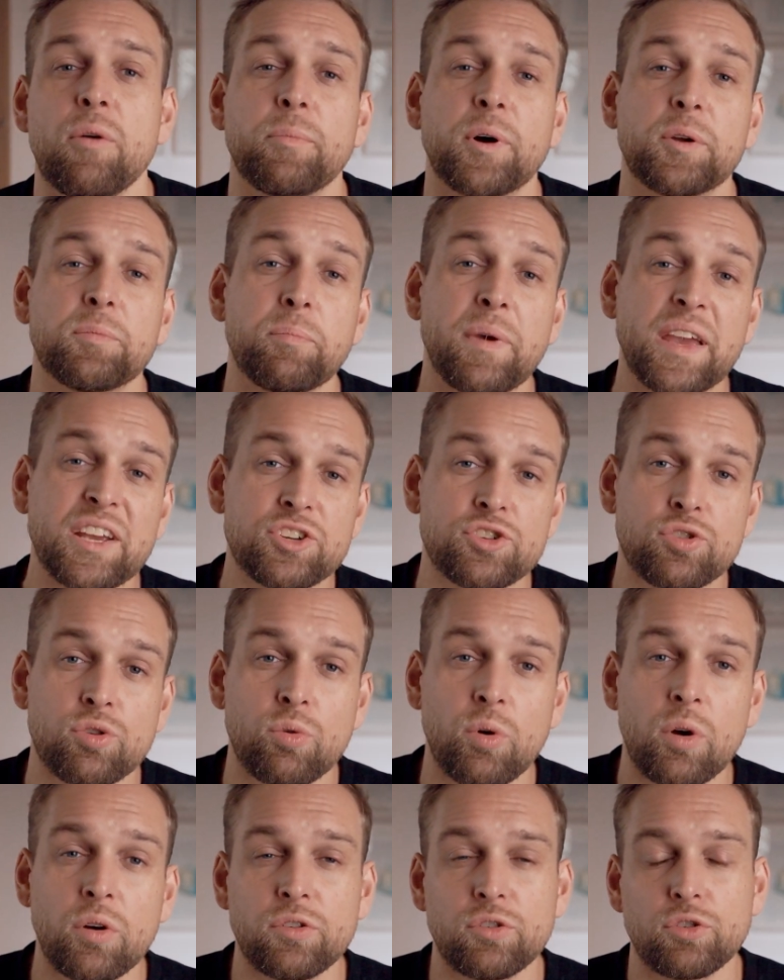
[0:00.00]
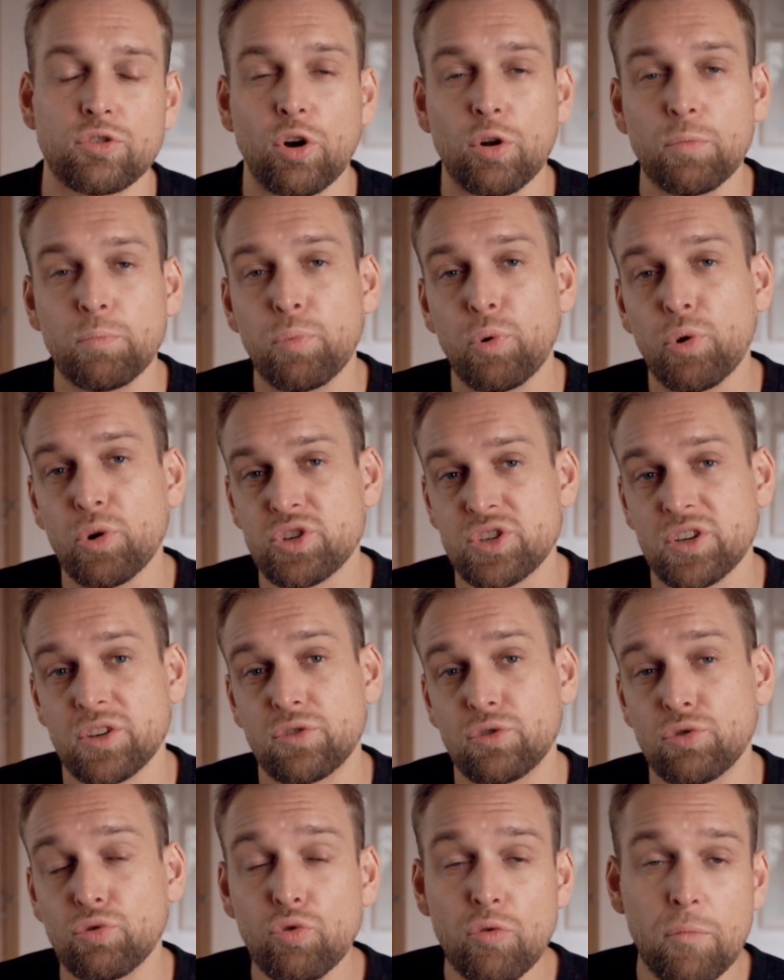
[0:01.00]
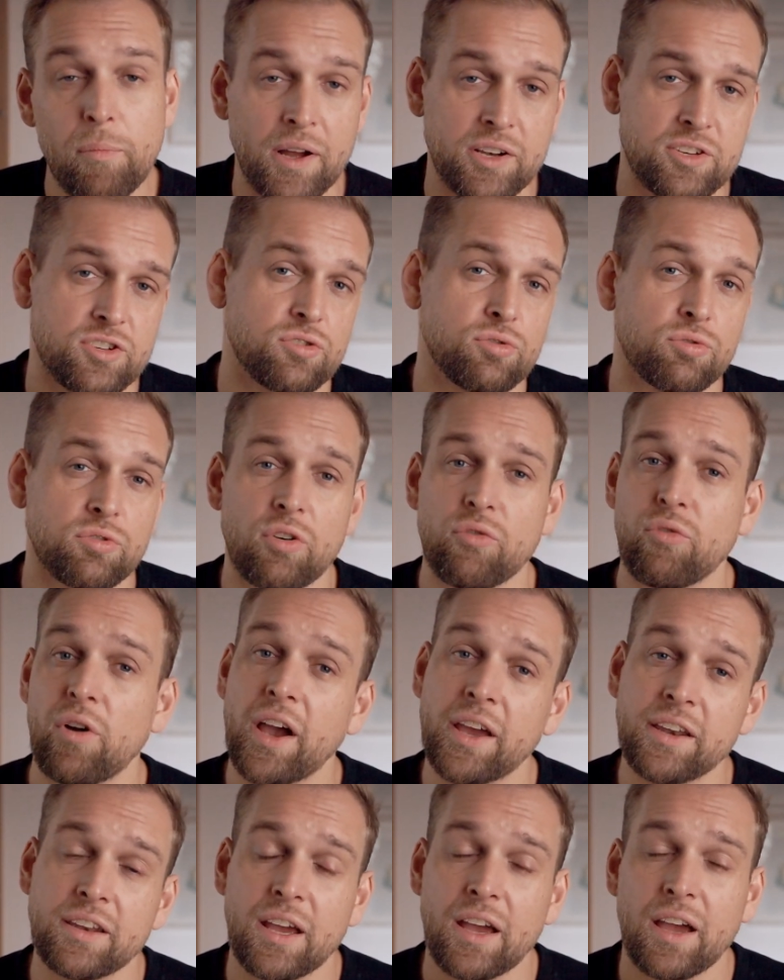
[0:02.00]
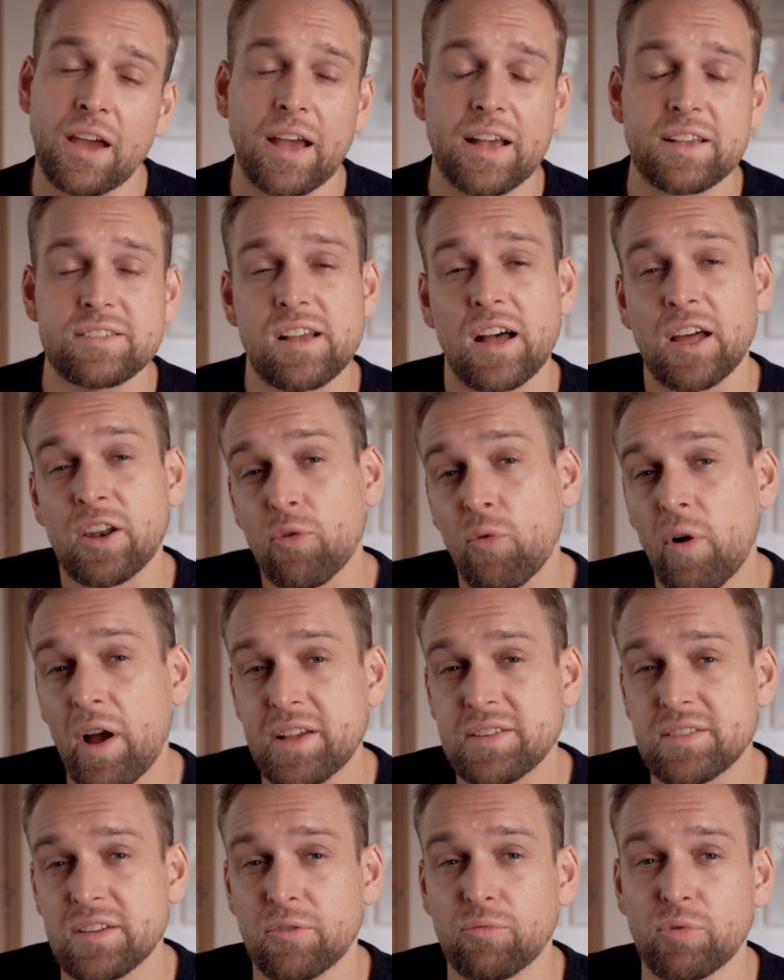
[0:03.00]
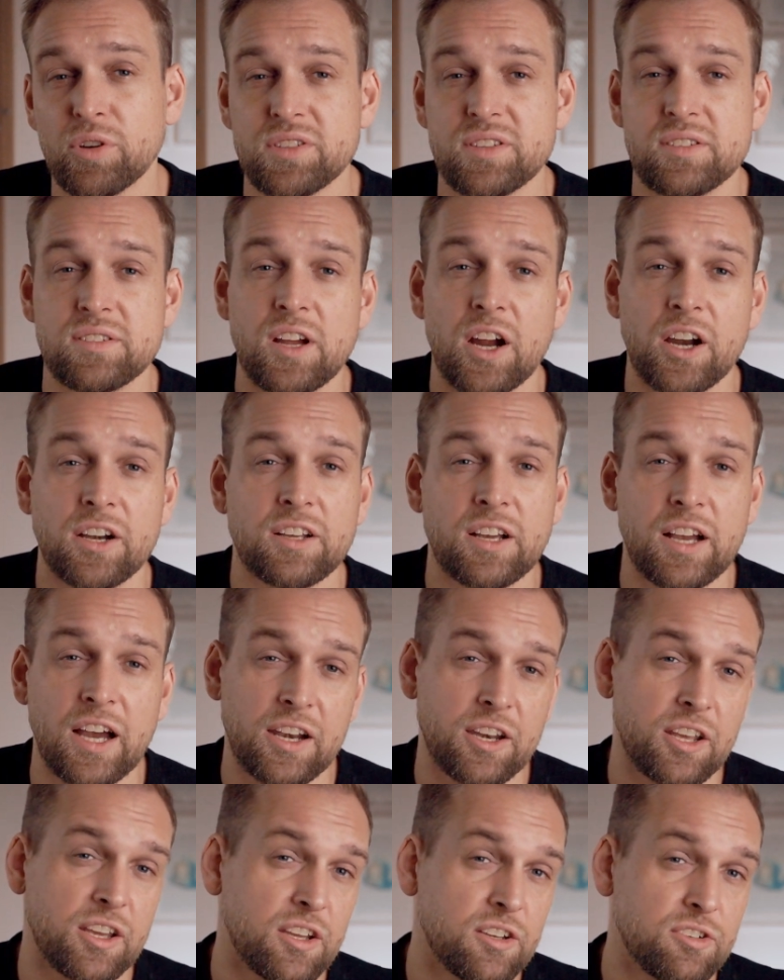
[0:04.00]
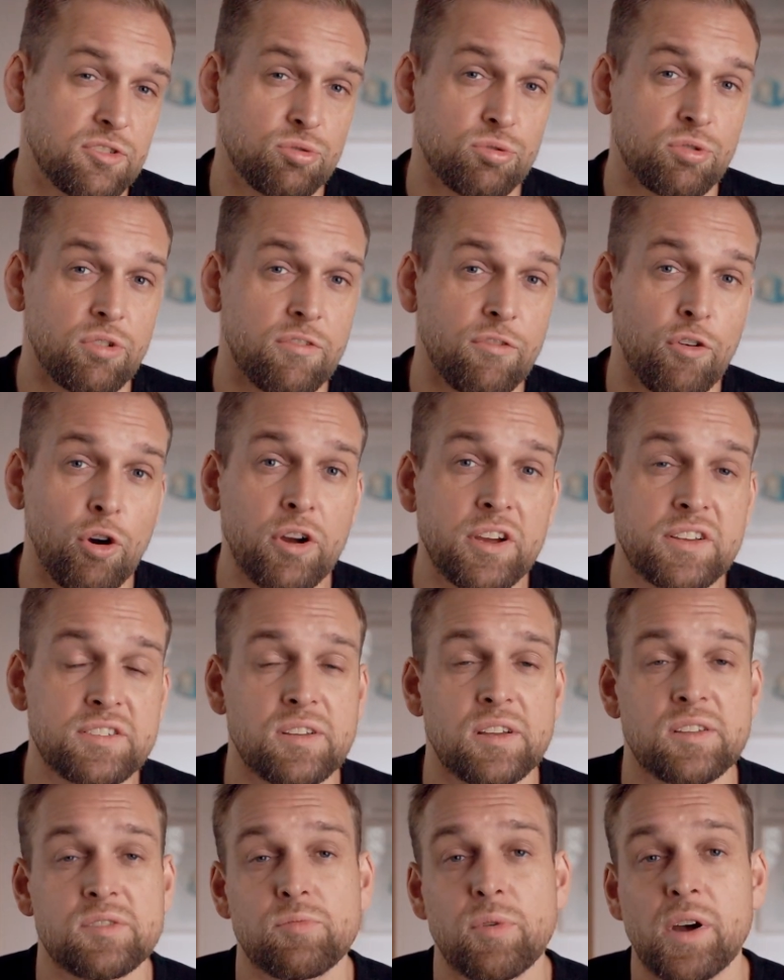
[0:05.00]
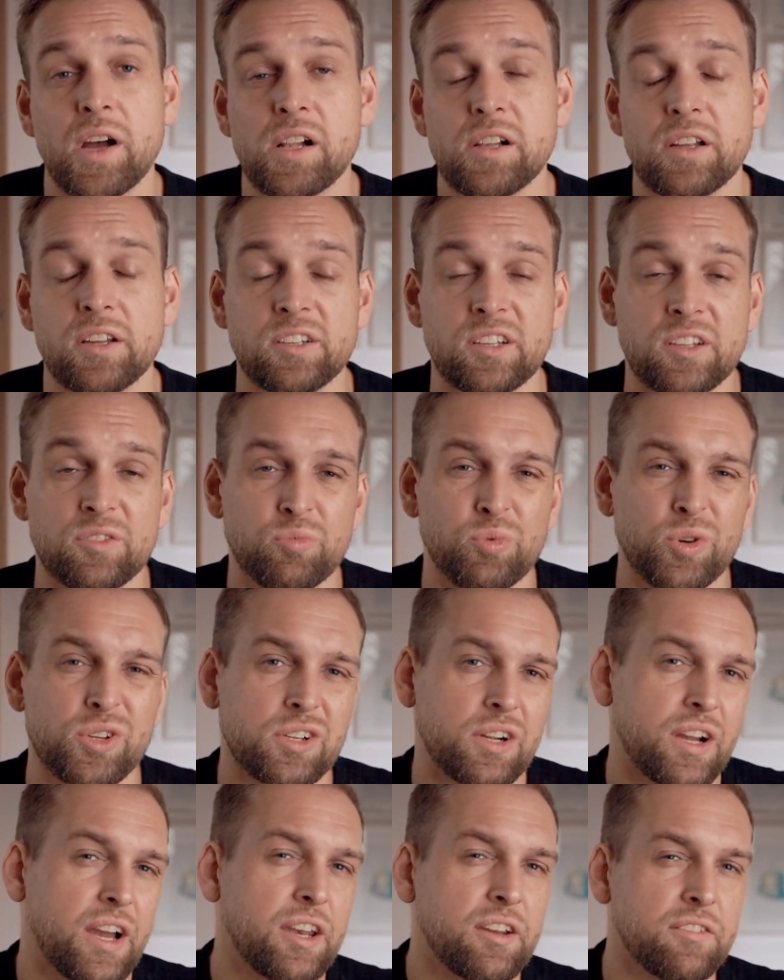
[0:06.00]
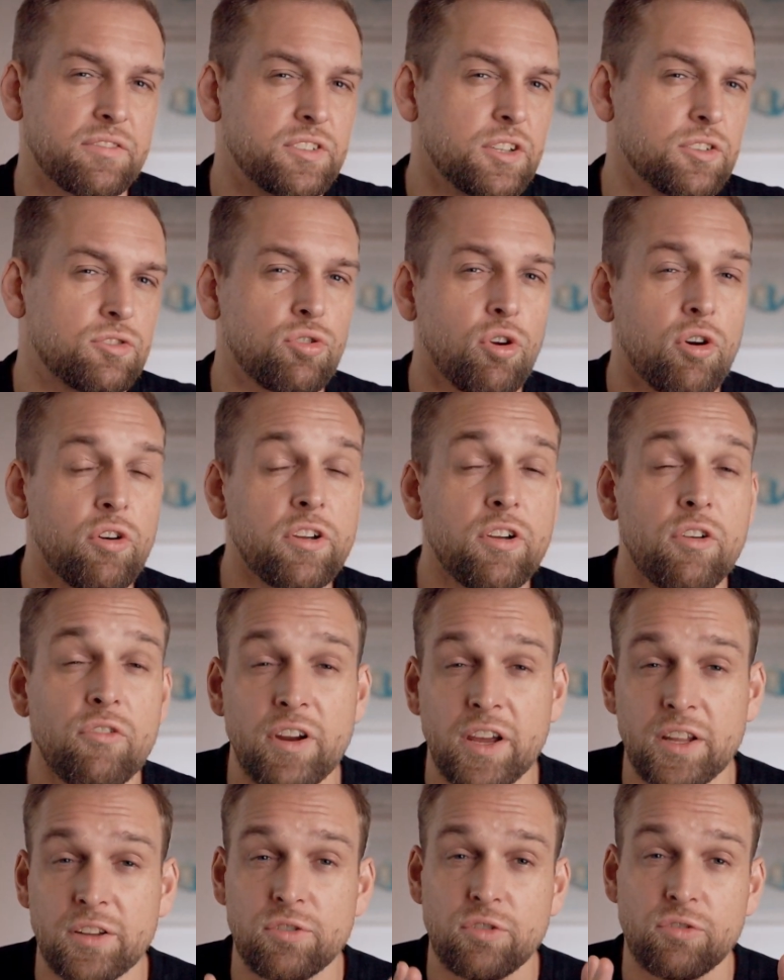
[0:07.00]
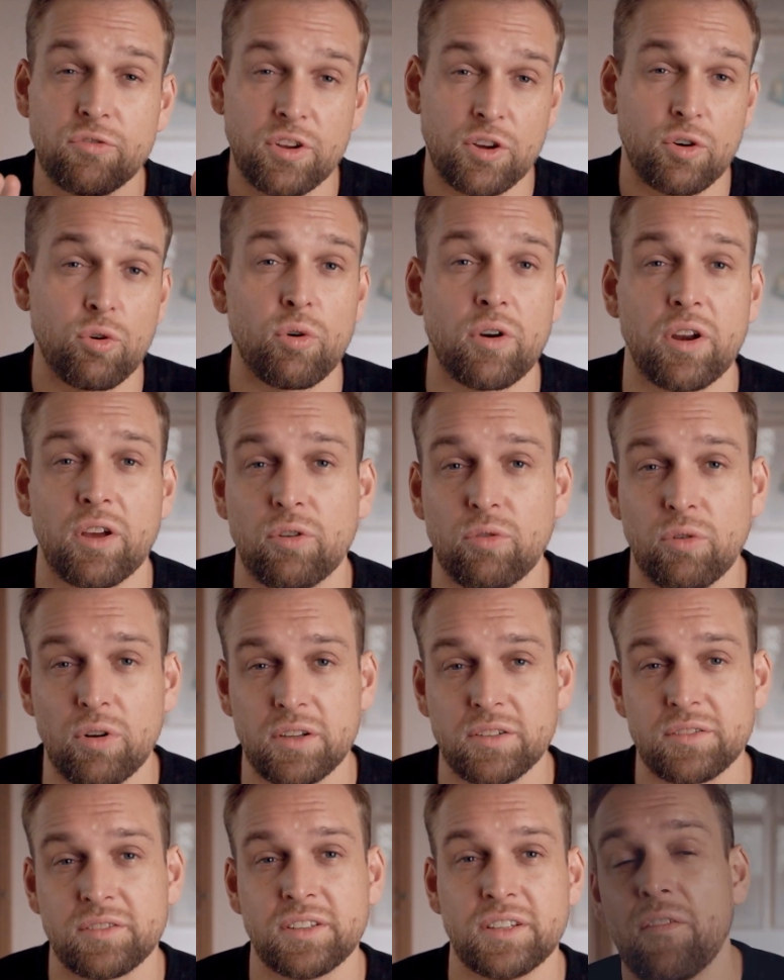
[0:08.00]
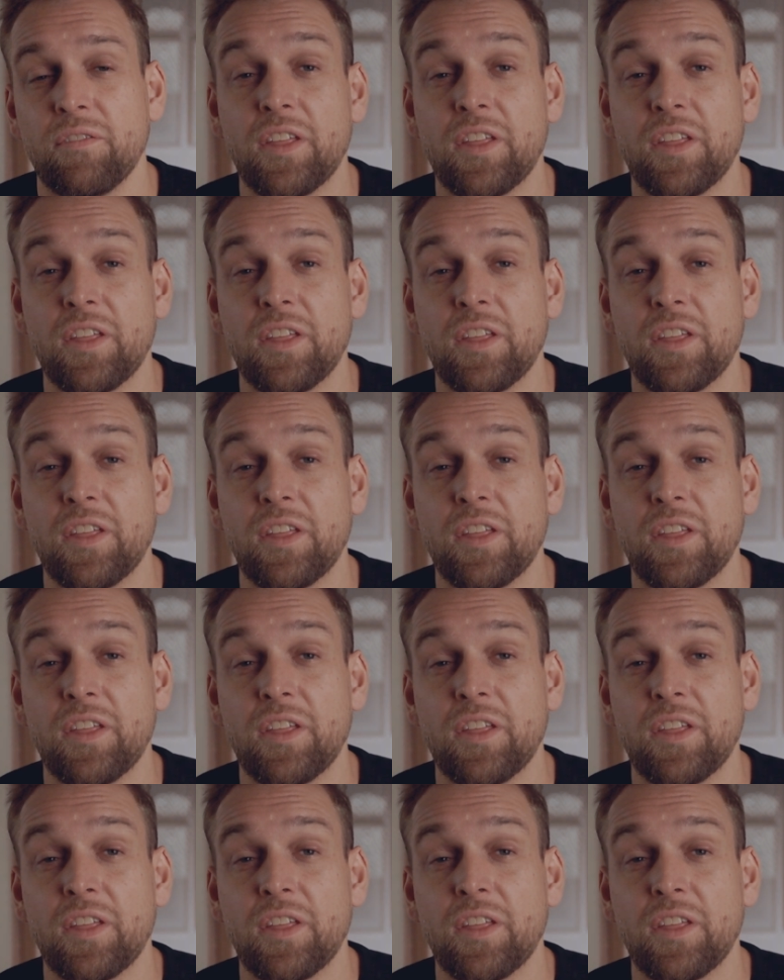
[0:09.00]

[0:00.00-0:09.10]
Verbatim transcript: But make sure you don't push it too much to the right, as otherwise it will start cutting into your voice as well, and it will kind of deteriorate your recording quality.